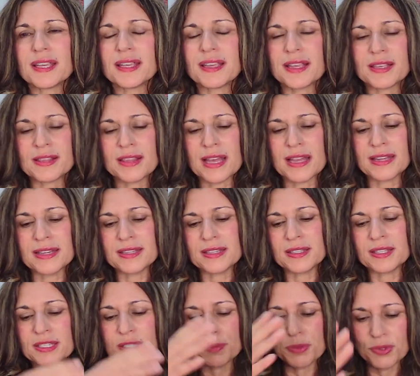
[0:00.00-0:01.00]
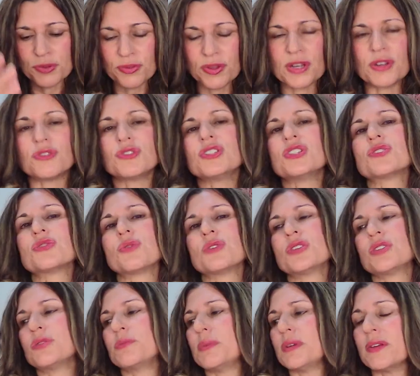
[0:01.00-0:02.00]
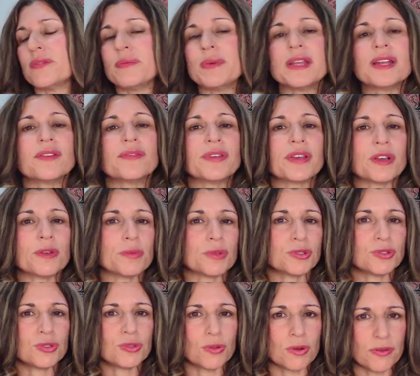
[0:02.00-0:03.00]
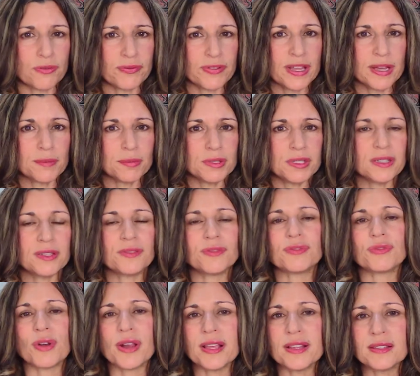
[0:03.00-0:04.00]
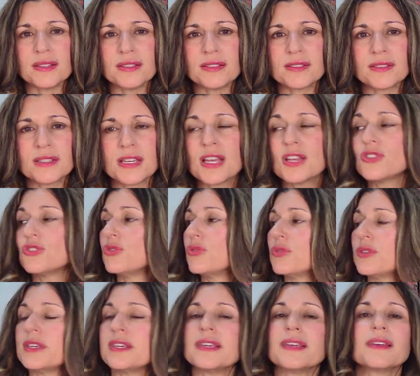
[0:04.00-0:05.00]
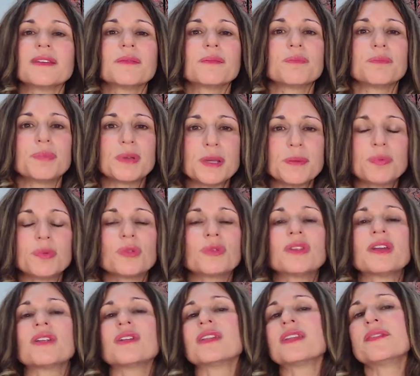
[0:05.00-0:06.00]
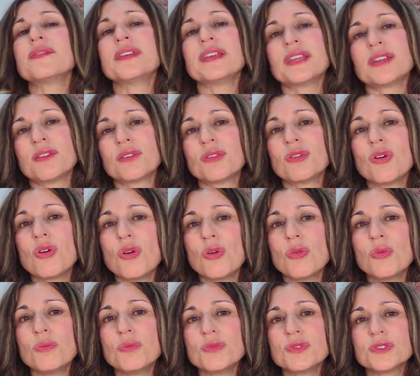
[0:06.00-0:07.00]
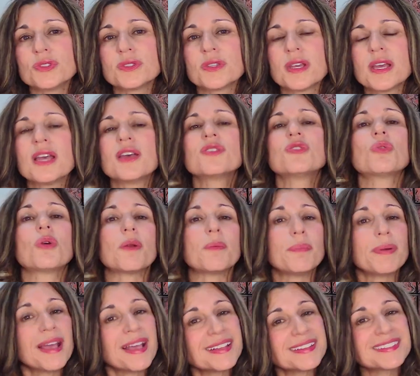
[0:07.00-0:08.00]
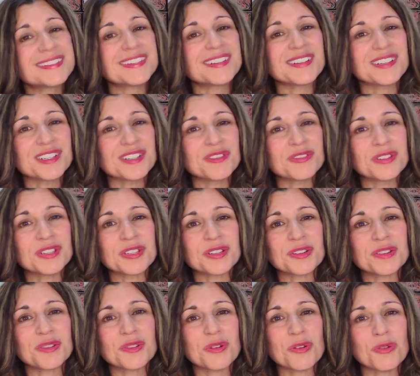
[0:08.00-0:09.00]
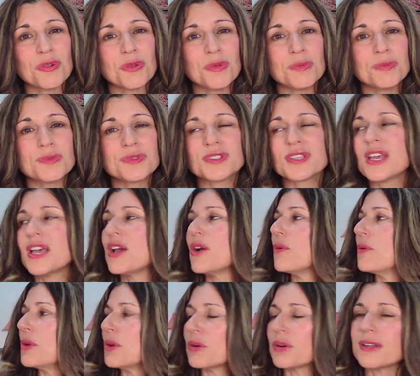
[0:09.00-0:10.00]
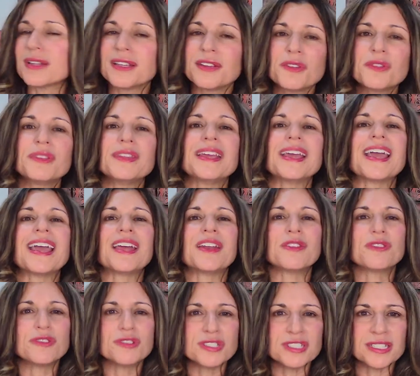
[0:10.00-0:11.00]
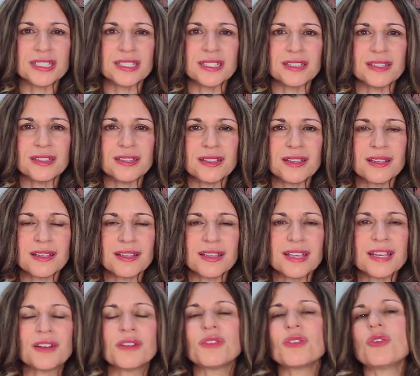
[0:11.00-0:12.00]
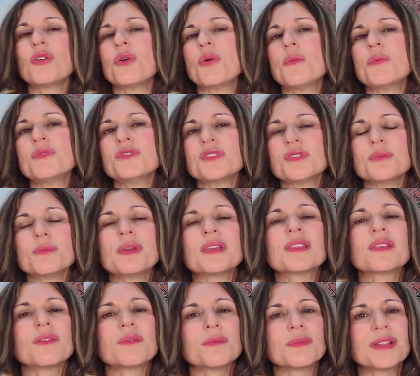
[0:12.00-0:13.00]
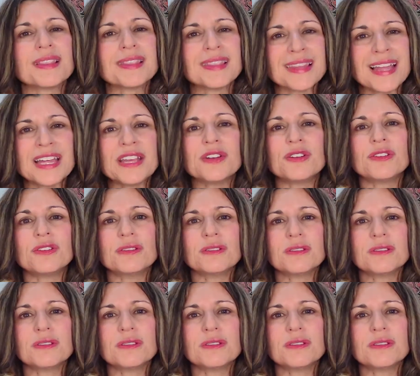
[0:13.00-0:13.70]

that this beautiful energy is going to be made available to our family and friends, to the people that are living in our homes, to our pets that are living in our homes. We'll clear the energy in our homes to make them lighter.